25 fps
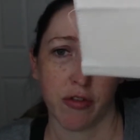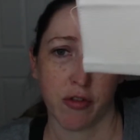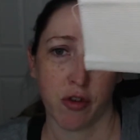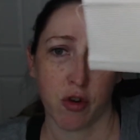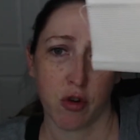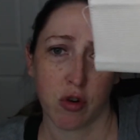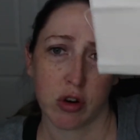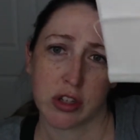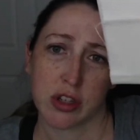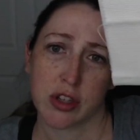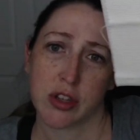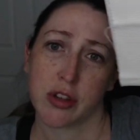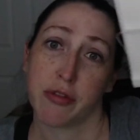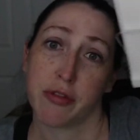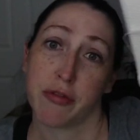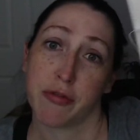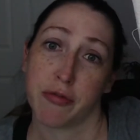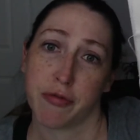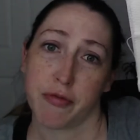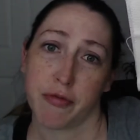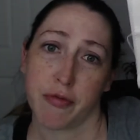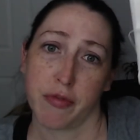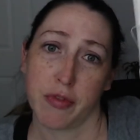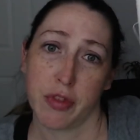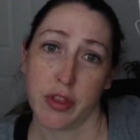course, the
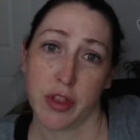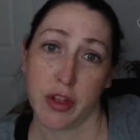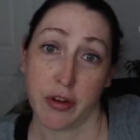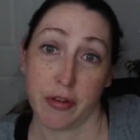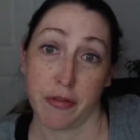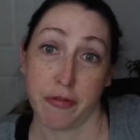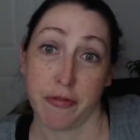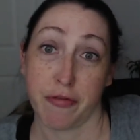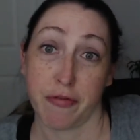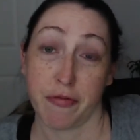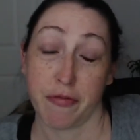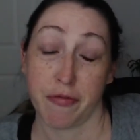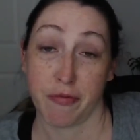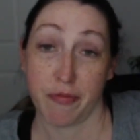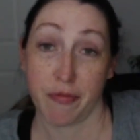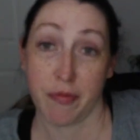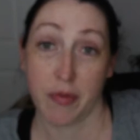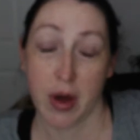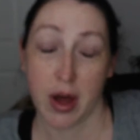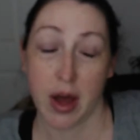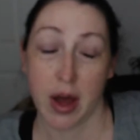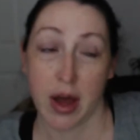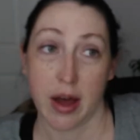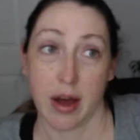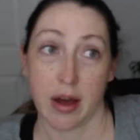the
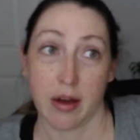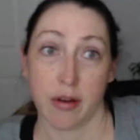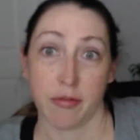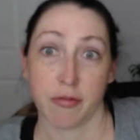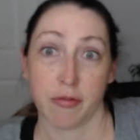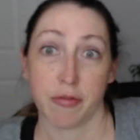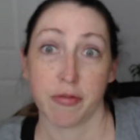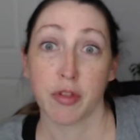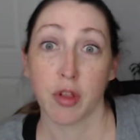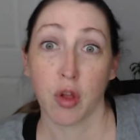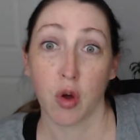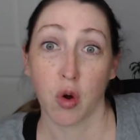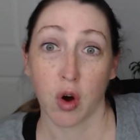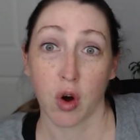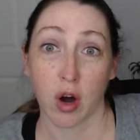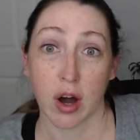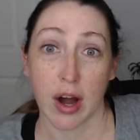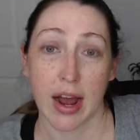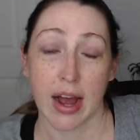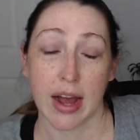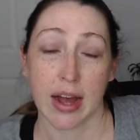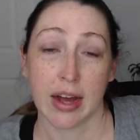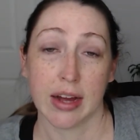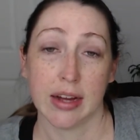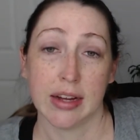uh,
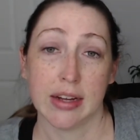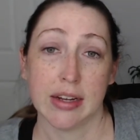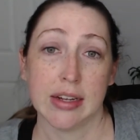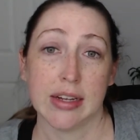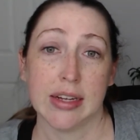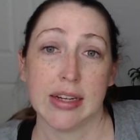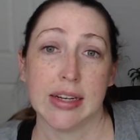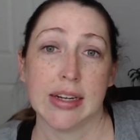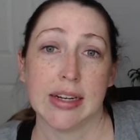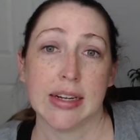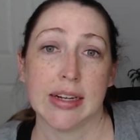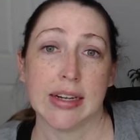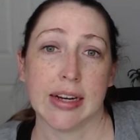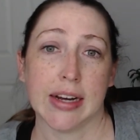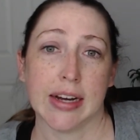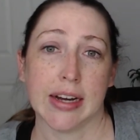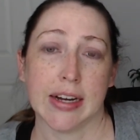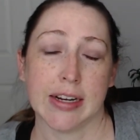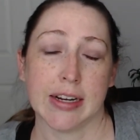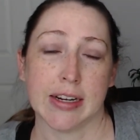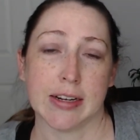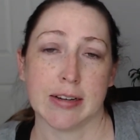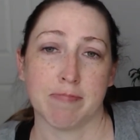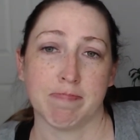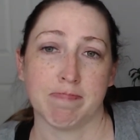flora
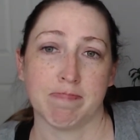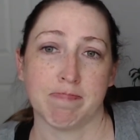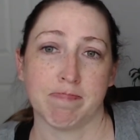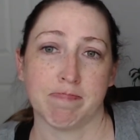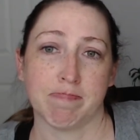um,